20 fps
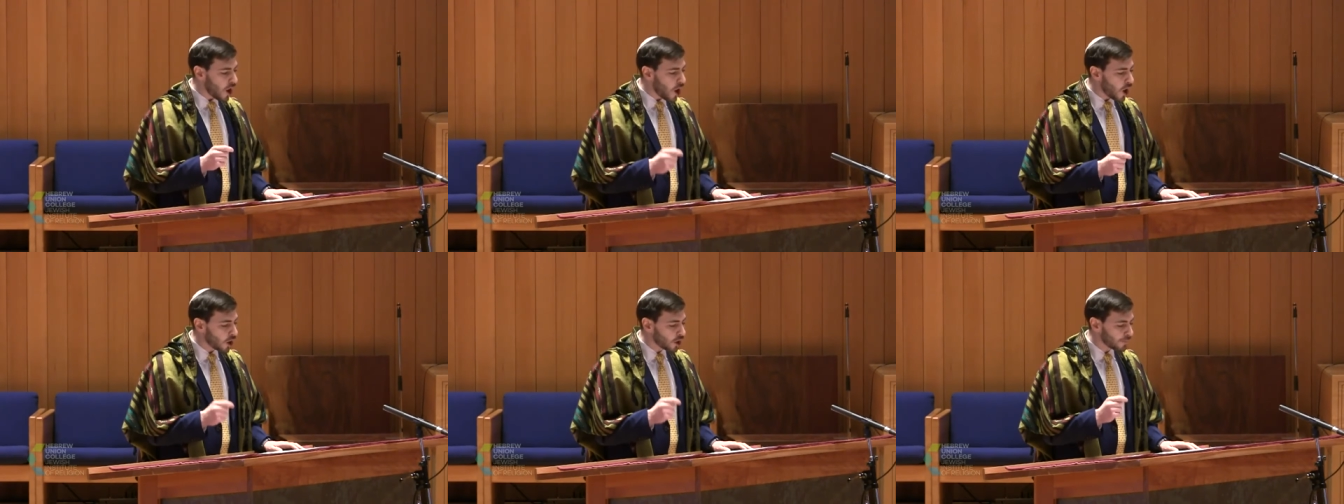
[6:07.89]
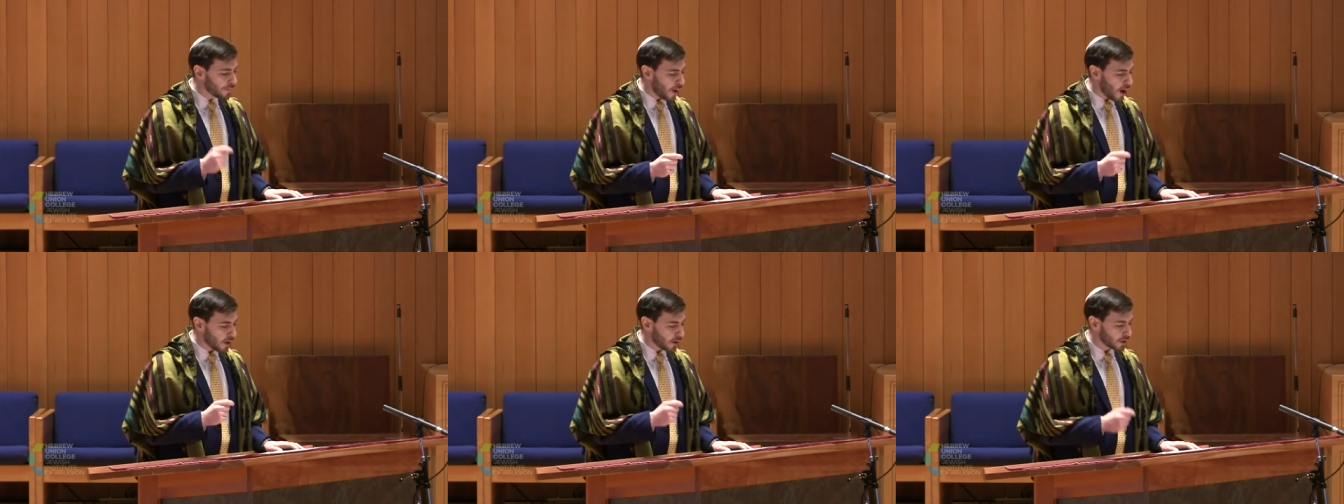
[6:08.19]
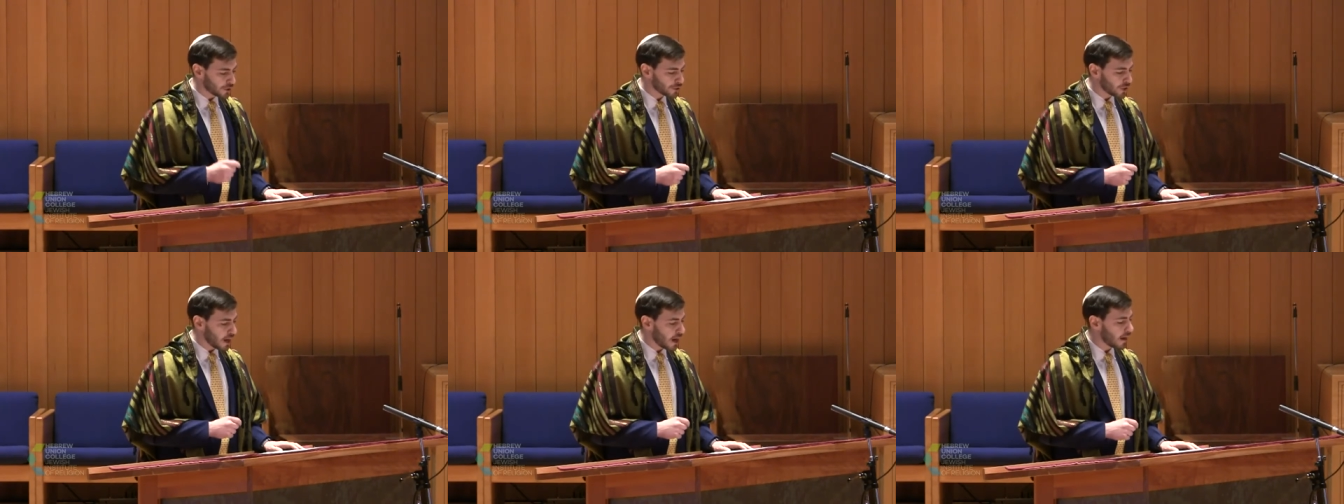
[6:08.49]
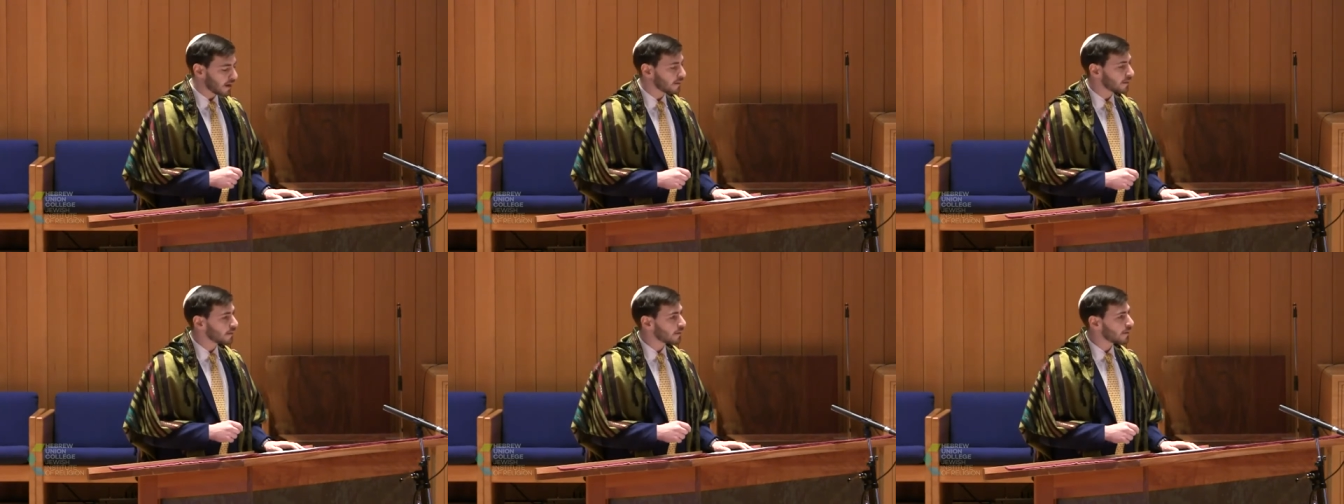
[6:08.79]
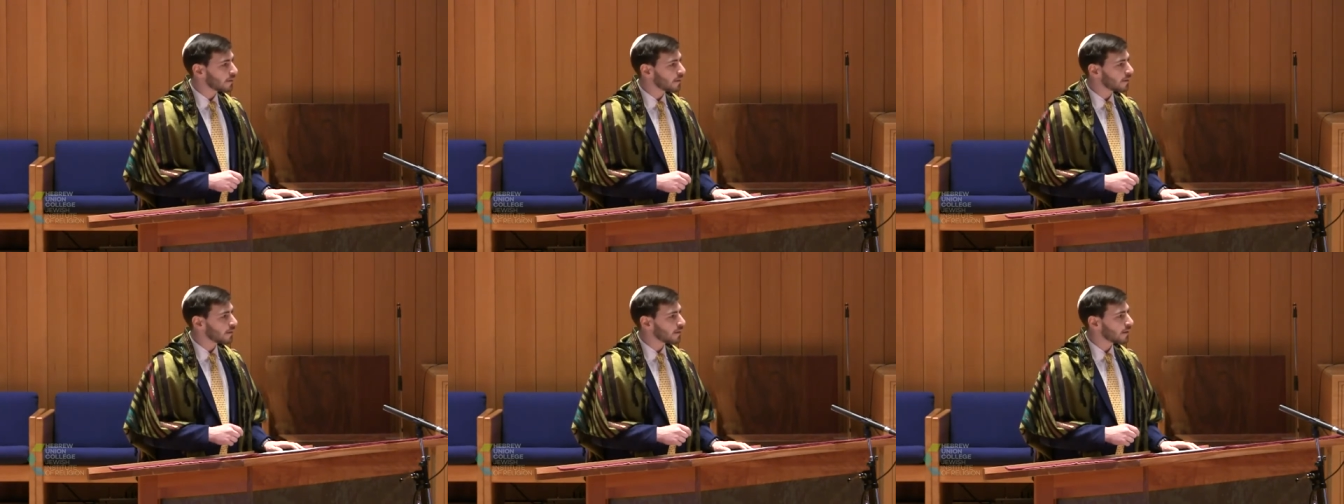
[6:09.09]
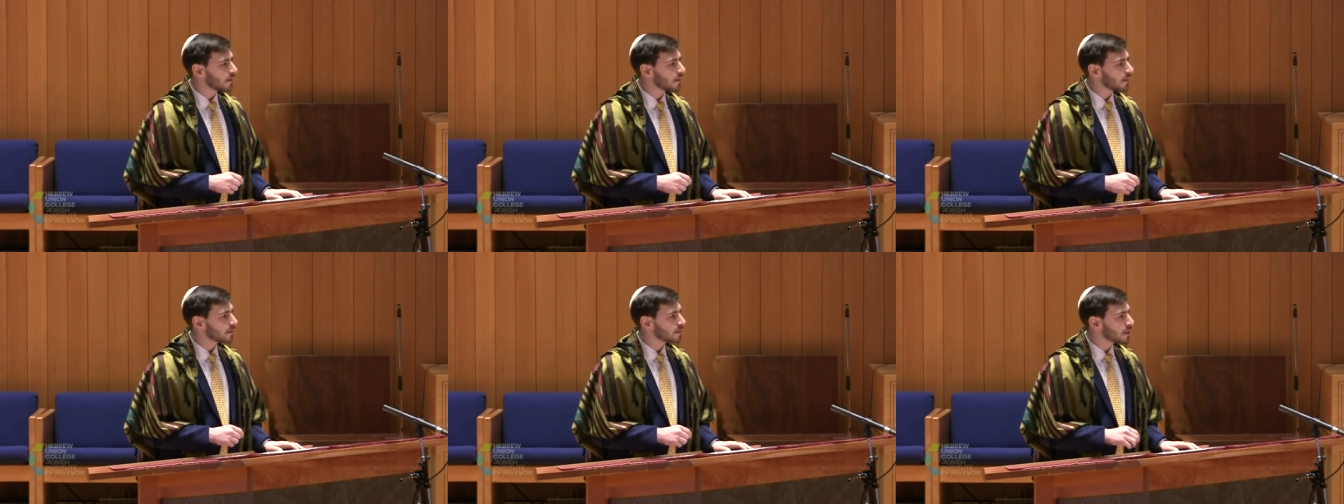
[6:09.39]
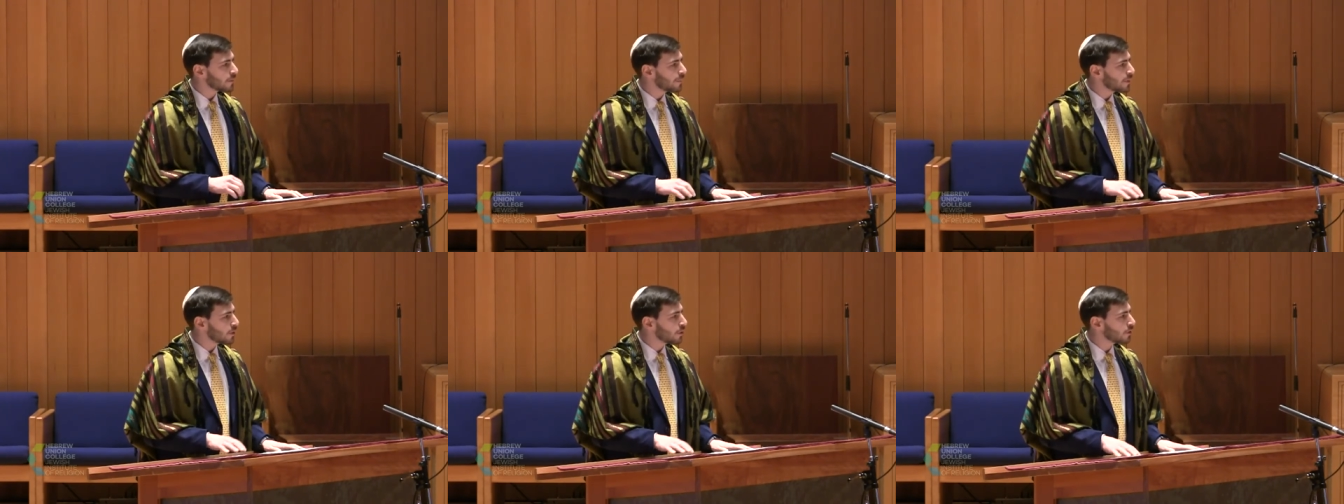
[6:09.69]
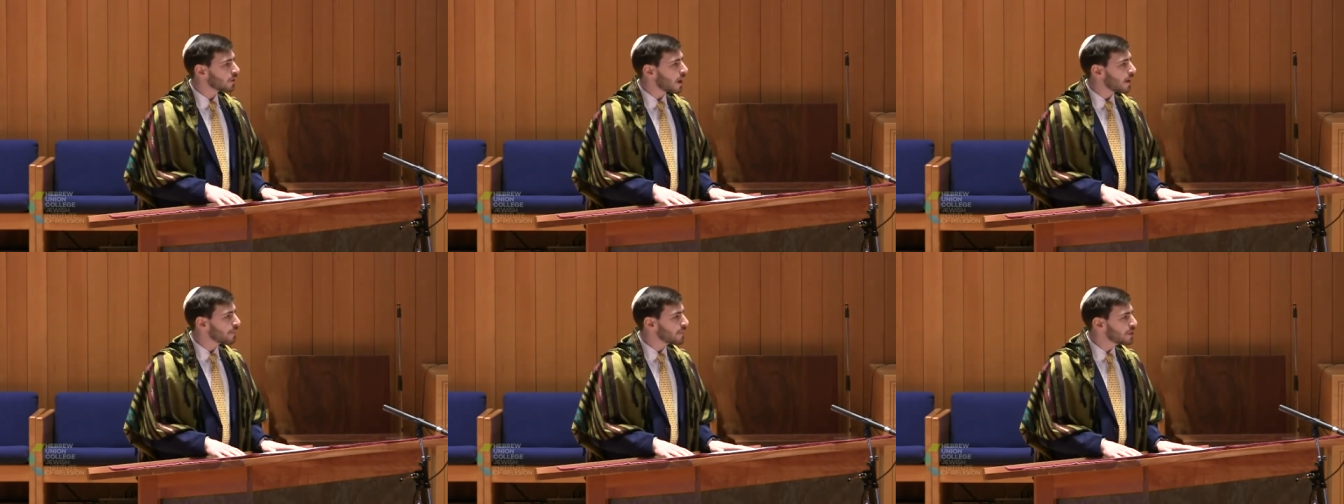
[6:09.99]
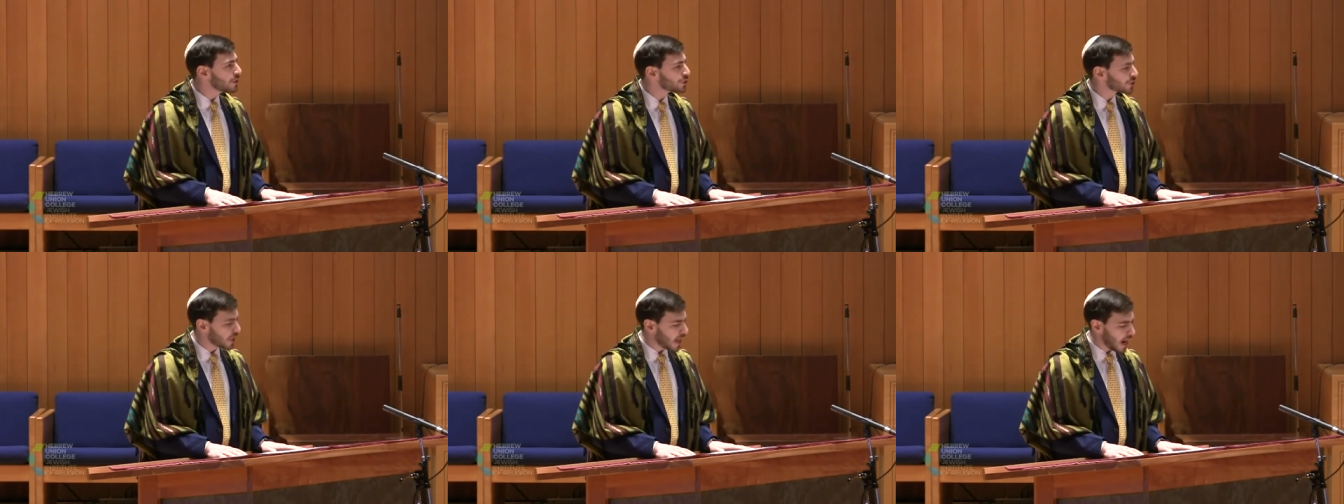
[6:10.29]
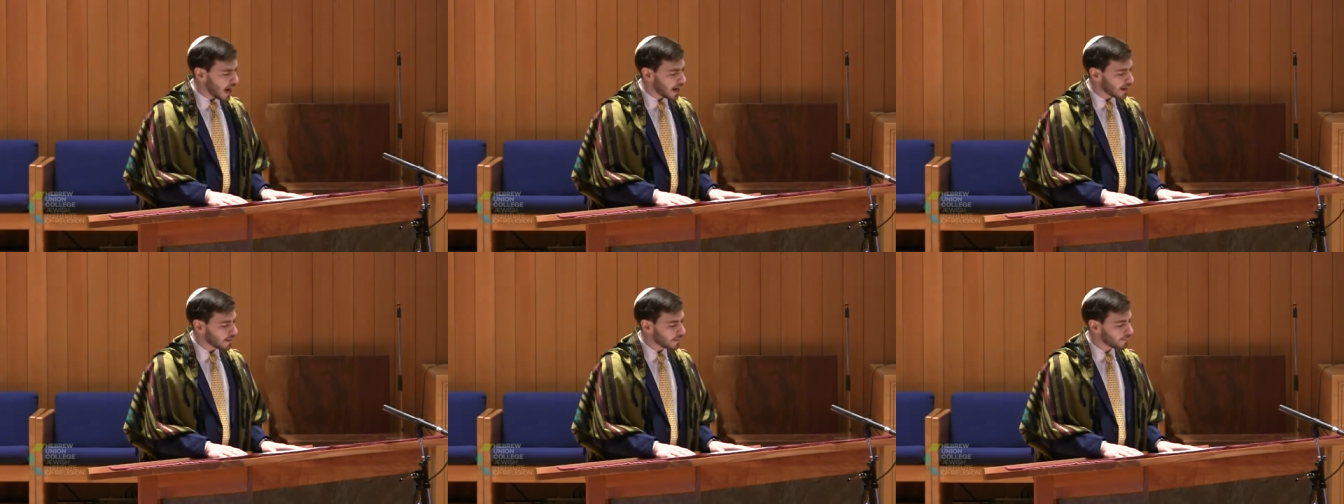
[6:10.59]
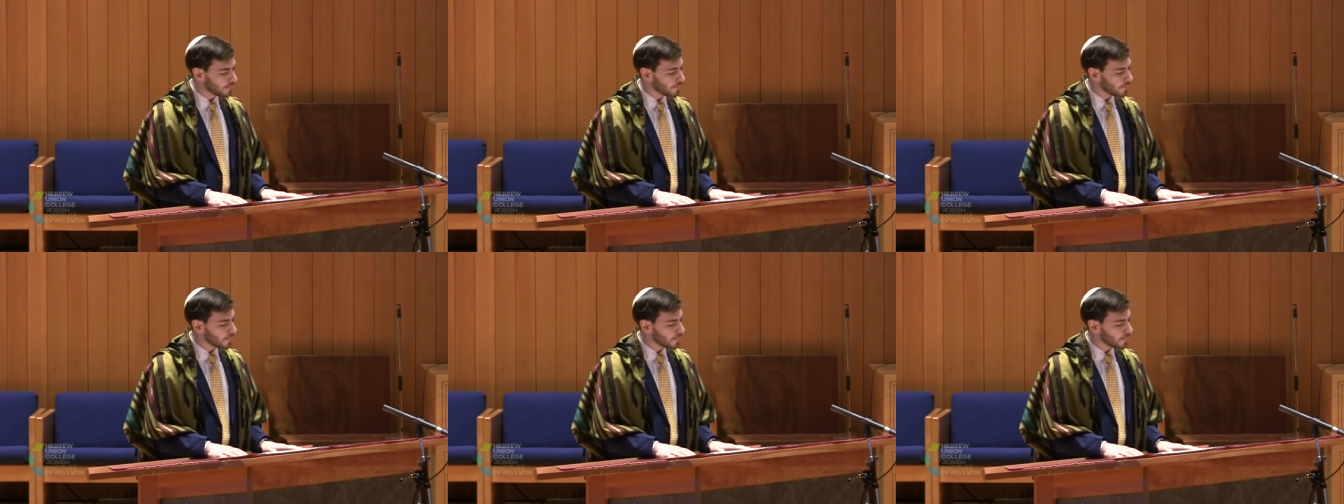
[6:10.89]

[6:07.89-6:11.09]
our parashah to build a mishkan,